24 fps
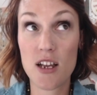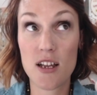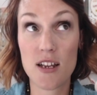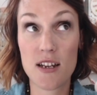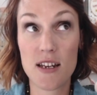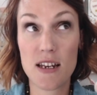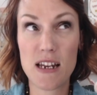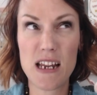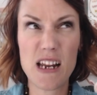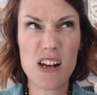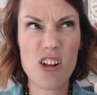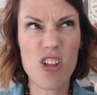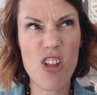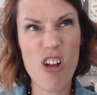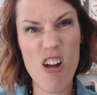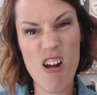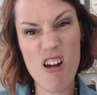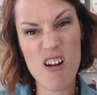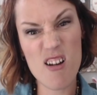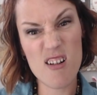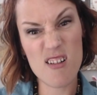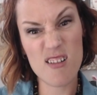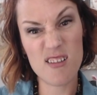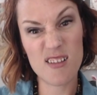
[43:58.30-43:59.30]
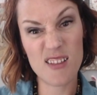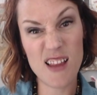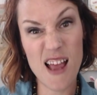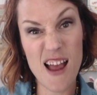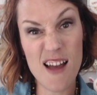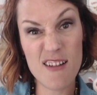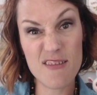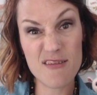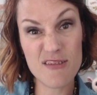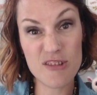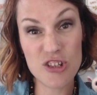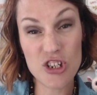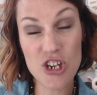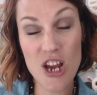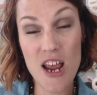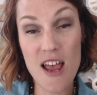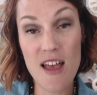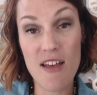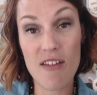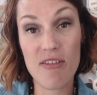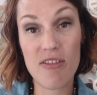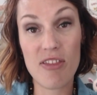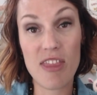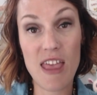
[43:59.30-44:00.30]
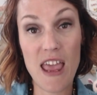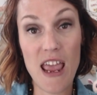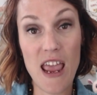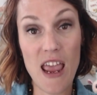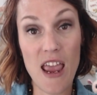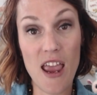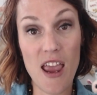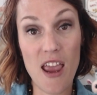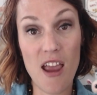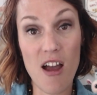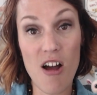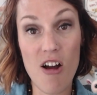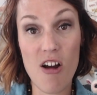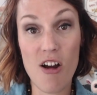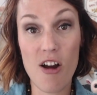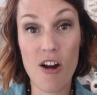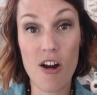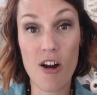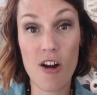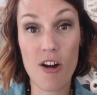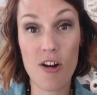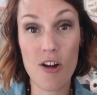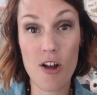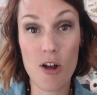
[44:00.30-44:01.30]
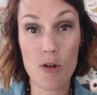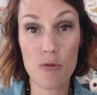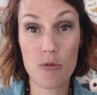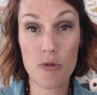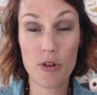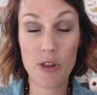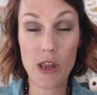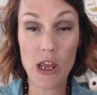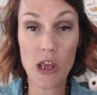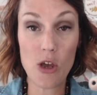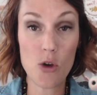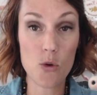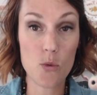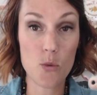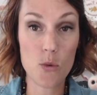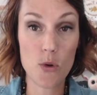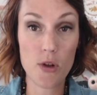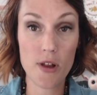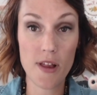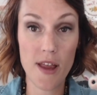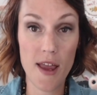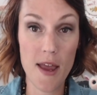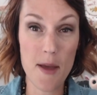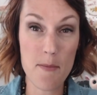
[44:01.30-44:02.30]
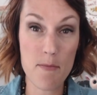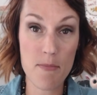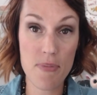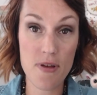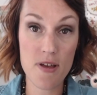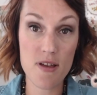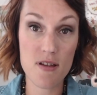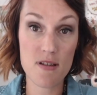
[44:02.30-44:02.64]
Needle Art Lounge, they are a really cool, hip